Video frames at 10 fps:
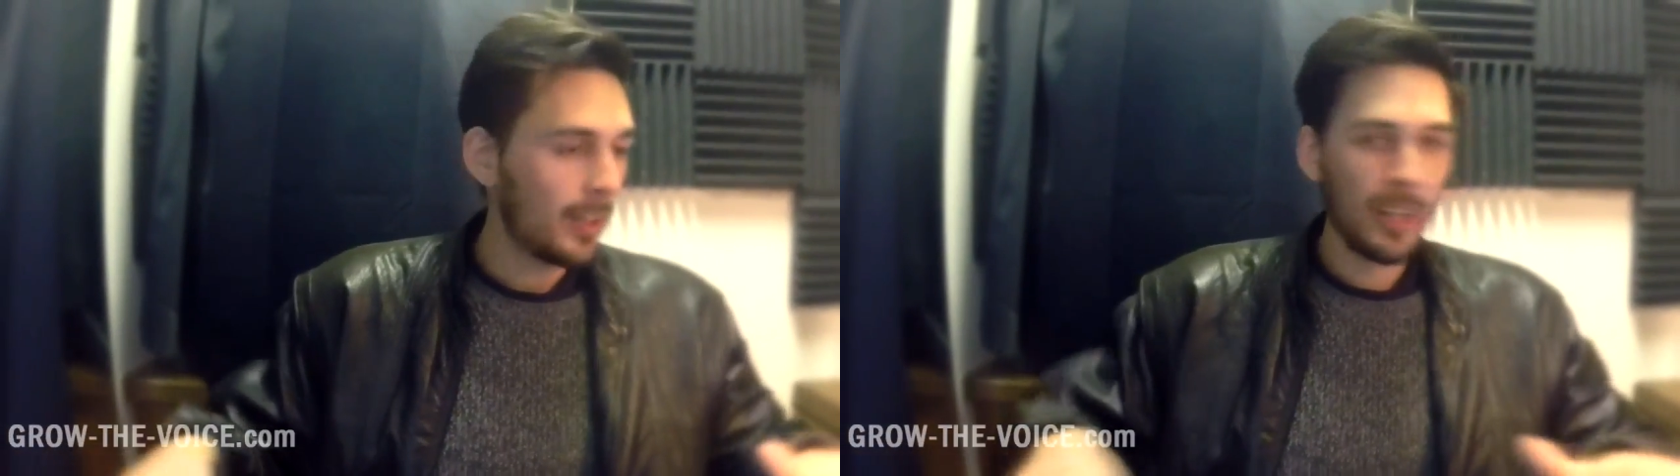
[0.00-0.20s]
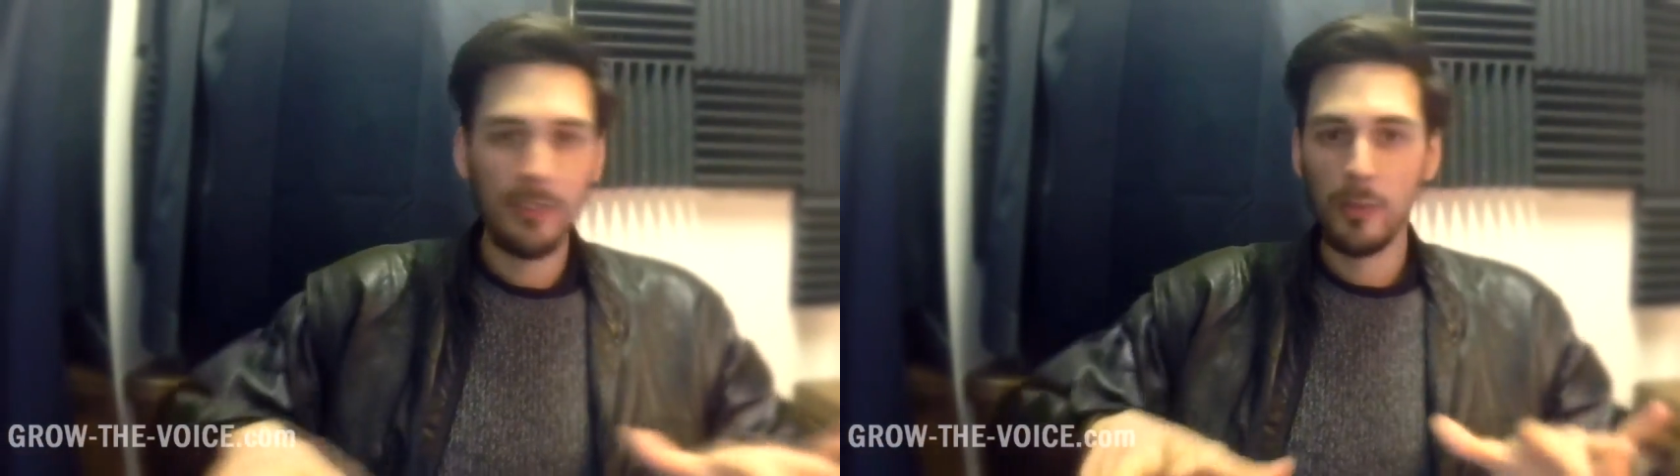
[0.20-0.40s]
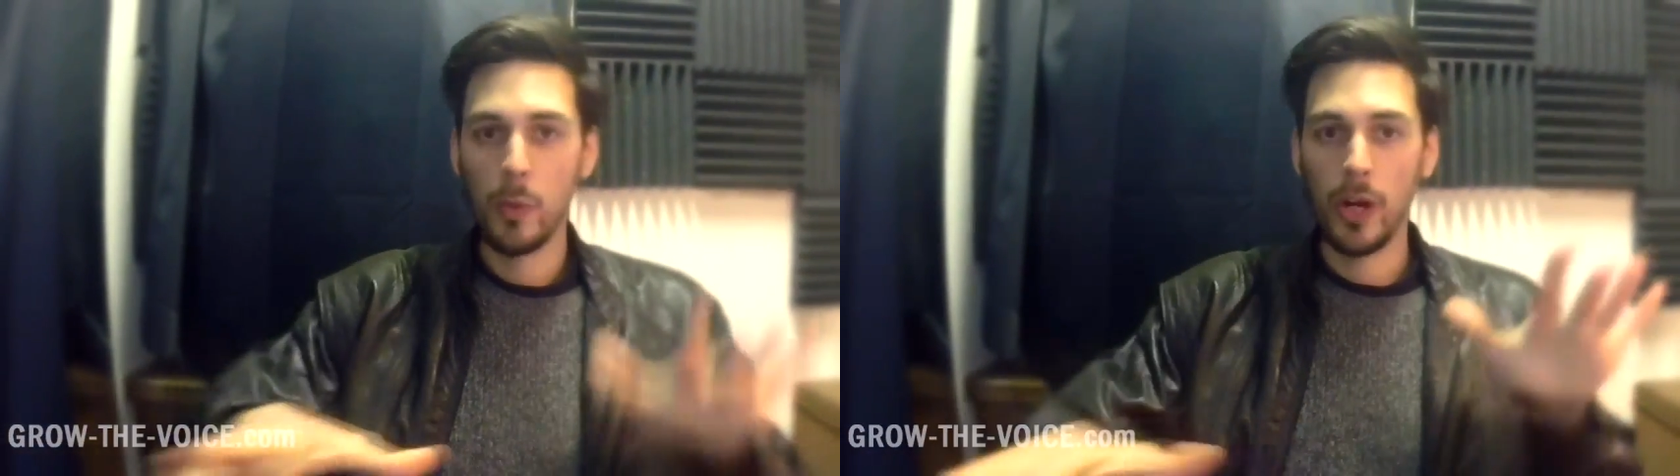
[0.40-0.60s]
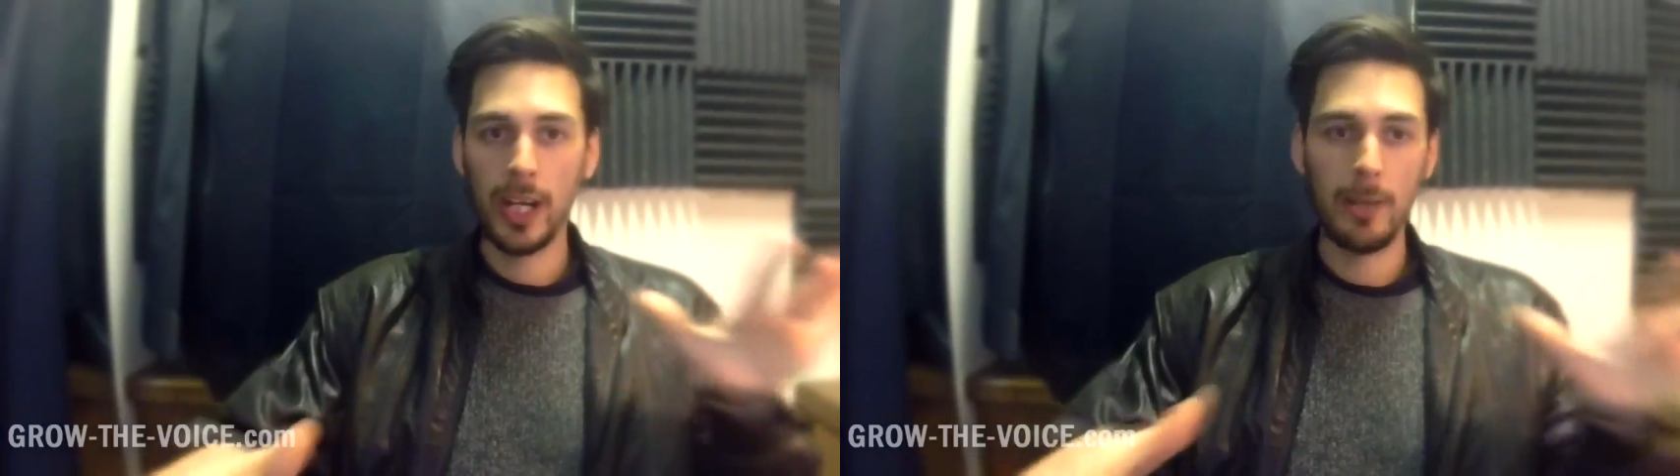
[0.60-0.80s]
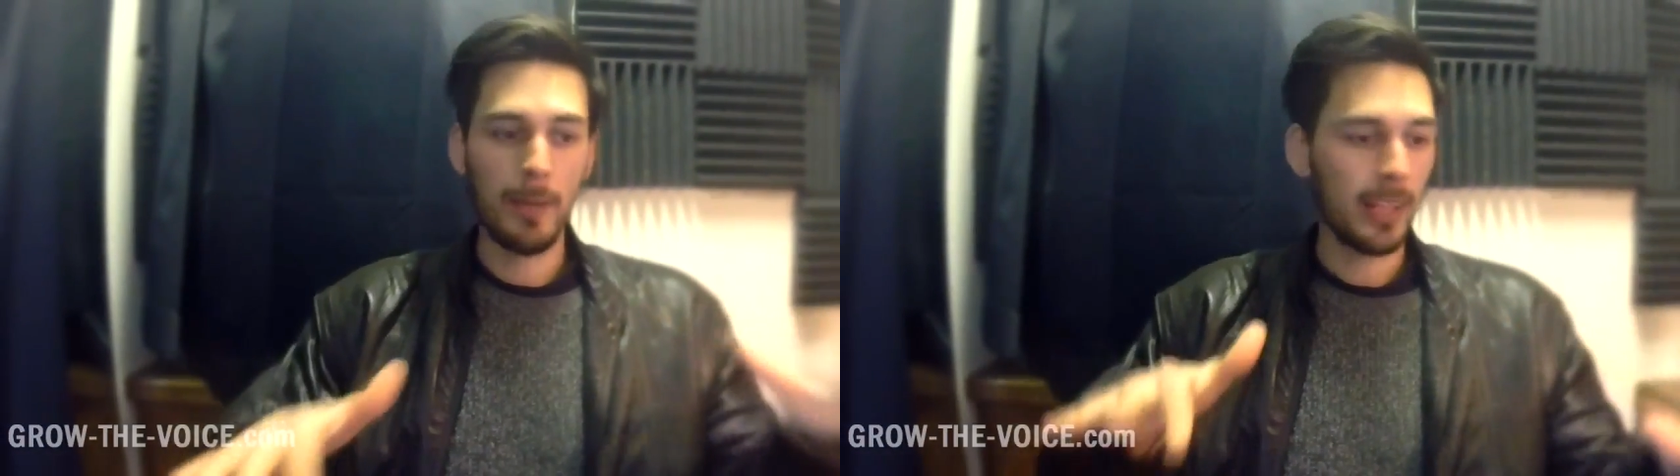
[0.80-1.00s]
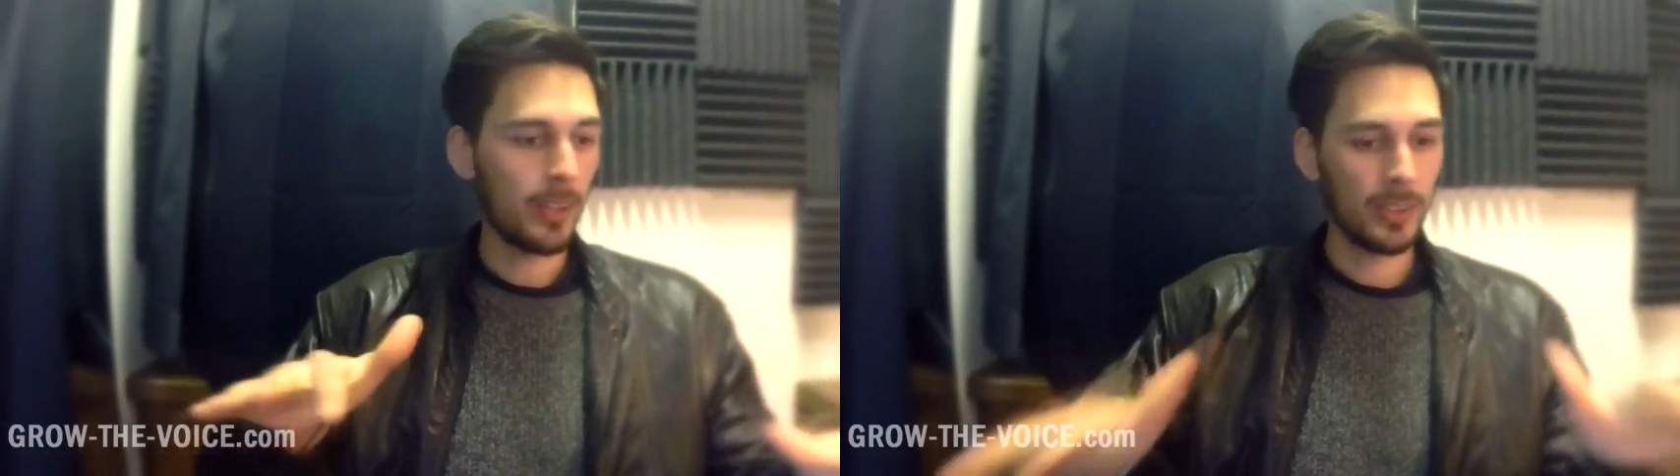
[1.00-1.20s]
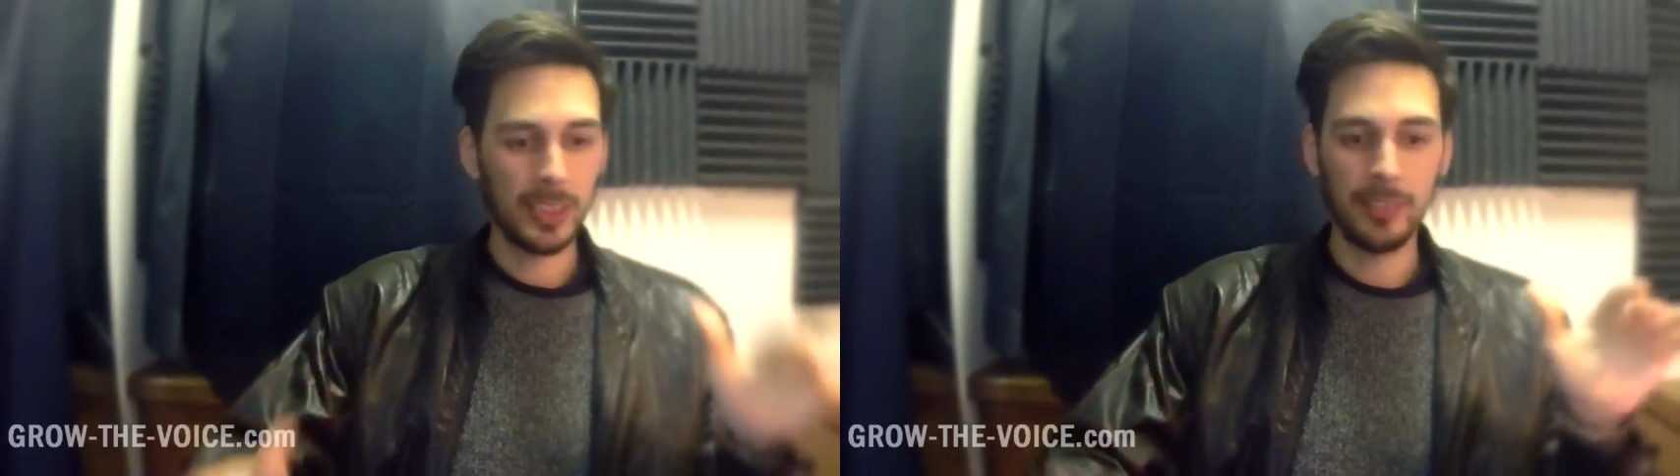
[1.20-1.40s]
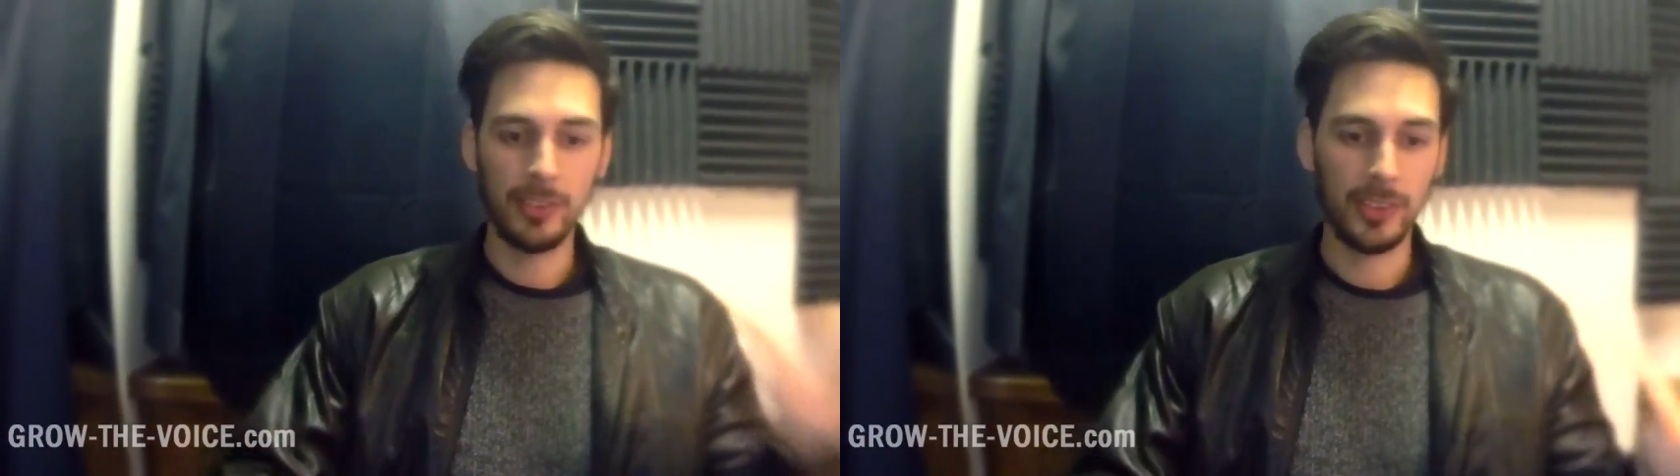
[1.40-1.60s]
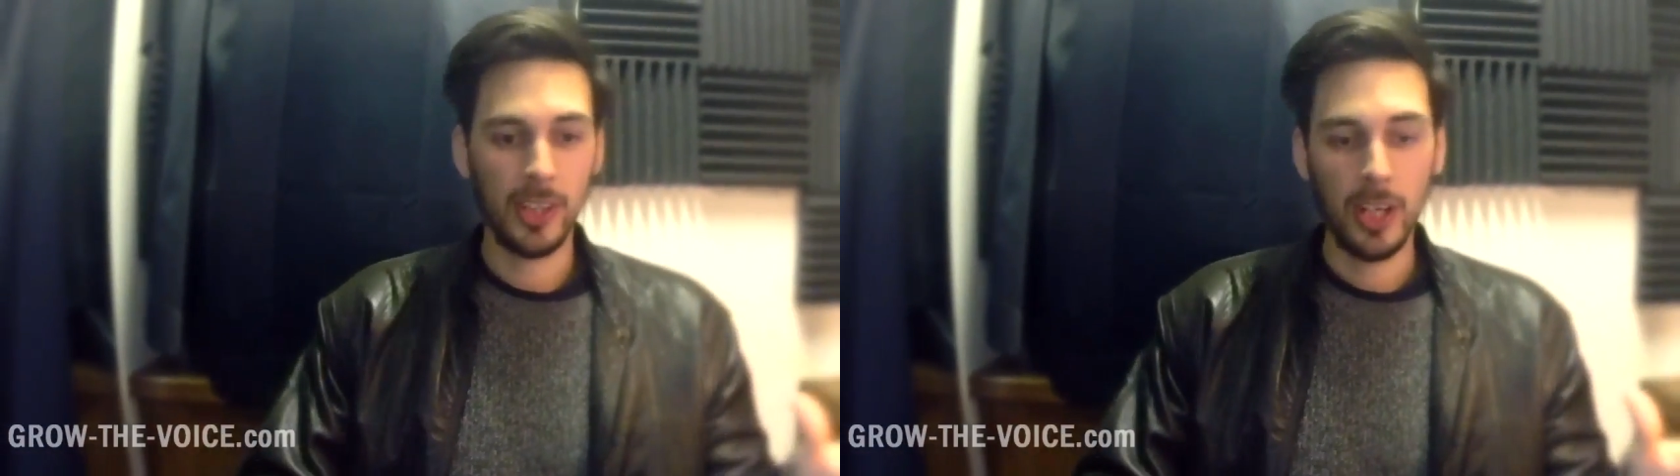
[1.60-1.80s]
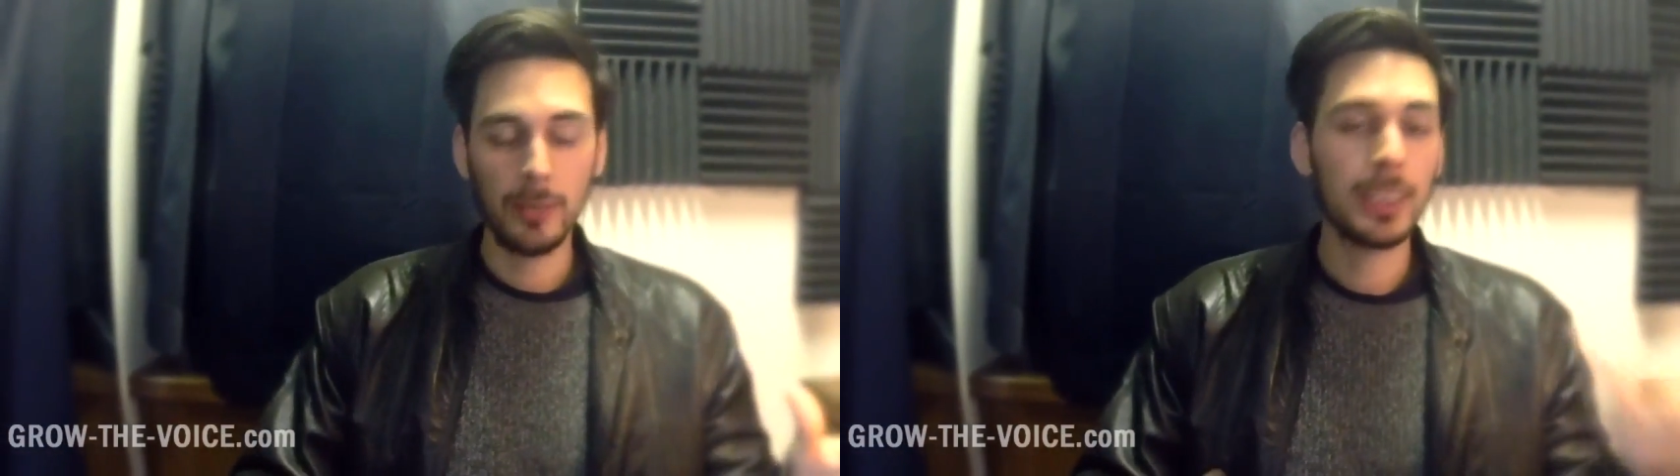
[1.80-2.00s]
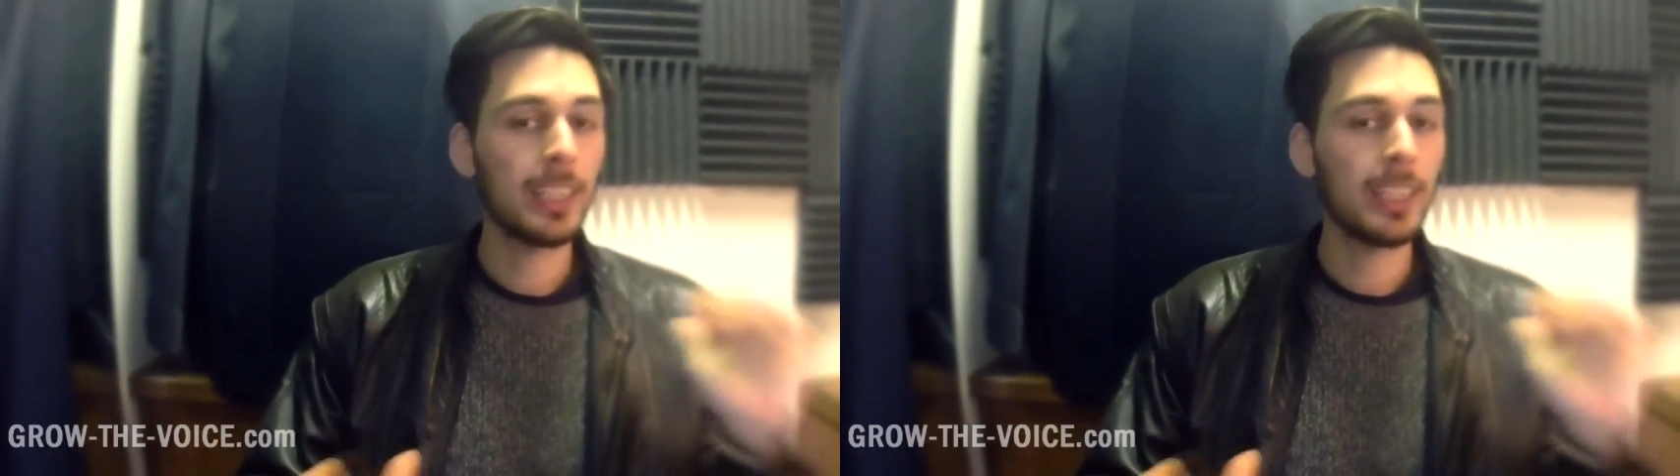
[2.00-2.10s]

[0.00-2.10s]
Don't even worry about those different terms.